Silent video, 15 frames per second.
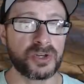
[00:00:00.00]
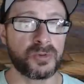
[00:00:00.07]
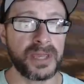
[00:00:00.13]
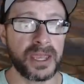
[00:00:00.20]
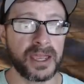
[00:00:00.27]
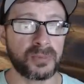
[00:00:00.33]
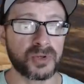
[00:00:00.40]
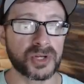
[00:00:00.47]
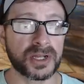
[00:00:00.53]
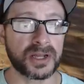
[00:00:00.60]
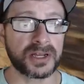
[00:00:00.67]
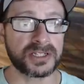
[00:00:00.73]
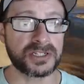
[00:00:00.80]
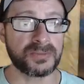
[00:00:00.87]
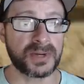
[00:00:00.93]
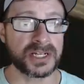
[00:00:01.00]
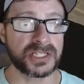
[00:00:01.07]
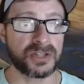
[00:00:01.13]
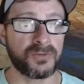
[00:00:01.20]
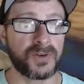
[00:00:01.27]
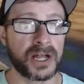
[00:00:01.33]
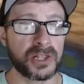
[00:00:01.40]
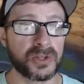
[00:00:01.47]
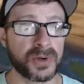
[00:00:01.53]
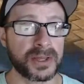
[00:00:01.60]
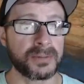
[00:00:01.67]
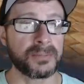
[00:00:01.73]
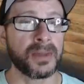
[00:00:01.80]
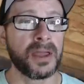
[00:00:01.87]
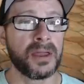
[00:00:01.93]
you'll be able to customize the
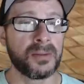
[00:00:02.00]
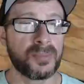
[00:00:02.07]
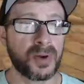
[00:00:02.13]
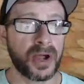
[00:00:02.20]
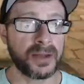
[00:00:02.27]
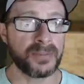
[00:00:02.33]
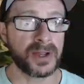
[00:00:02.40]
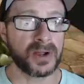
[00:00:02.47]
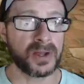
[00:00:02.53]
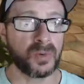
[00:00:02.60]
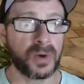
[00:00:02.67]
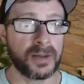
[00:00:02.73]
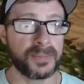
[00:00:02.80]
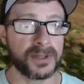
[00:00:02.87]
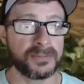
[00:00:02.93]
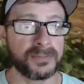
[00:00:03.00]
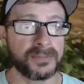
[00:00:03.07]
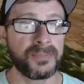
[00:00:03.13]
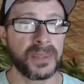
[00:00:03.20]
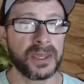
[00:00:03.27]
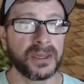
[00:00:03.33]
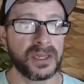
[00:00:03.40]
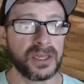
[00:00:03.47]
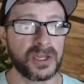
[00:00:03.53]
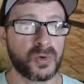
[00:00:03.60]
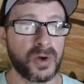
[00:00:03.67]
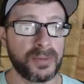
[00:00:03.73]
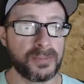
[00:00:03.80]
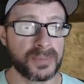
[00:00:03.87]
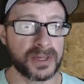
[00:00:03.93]
following: primary weapon,
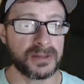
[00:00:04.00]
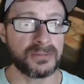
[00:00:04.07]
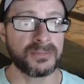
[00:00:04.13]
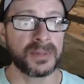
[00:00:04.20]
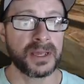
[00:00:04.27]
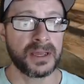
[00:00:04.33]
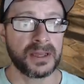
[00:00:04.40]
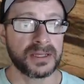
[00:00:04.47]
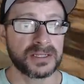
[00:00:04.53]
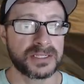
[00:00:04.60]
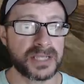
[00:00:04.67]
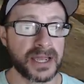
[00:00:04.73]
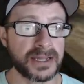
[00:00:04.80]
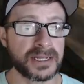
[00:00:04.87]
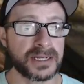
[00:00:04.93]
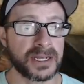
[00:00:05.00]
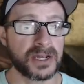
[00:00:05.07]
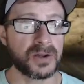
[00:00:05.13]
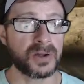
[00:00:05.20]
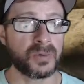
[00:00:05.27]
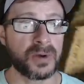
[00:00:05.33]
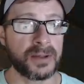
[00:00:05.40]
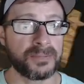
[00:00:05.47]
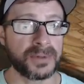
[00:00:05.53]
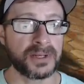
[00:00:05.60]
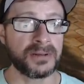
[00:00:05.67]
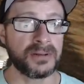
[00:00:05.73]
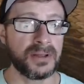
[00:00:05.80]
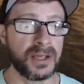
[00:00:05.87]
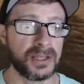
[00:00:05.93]
equipment, secondary
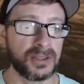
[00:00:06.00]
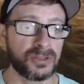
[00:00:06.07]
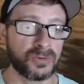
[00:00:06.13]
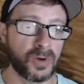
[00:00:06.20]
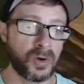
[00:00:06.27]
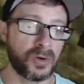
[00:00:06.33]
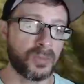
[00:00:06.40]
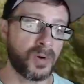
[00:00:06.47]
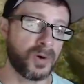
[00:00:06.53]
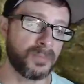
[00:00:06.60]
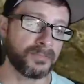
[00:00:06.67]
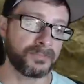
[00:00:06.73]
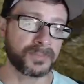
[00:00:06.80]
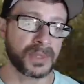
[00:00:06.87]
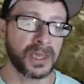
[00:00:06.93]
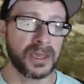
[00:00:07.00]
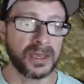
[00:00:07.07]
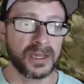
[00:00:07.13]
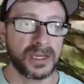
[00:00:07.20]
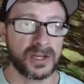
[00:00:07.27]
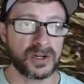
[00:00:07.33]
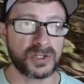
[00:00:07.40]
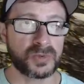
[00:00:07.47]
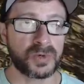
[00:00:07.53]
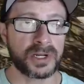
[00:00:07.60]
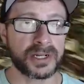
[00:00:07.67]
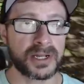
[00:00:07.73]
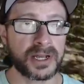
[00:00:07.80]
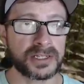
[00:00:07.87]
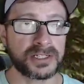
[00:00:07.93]
weapon, and throwable. Here's what
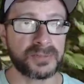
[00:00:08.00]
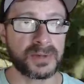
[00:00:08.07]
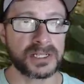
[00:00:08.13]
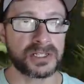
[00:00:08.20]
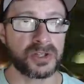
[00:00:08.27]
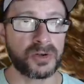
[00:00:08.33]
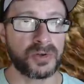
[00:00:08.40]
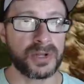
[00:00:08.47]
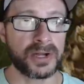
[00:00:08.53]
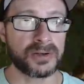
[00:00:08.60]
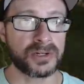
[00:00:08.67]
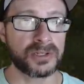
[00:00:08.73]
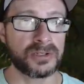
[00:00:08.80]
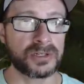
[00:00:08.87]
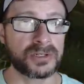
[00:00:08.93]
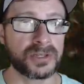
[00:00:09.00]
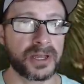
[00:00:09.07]
a customized loadout could look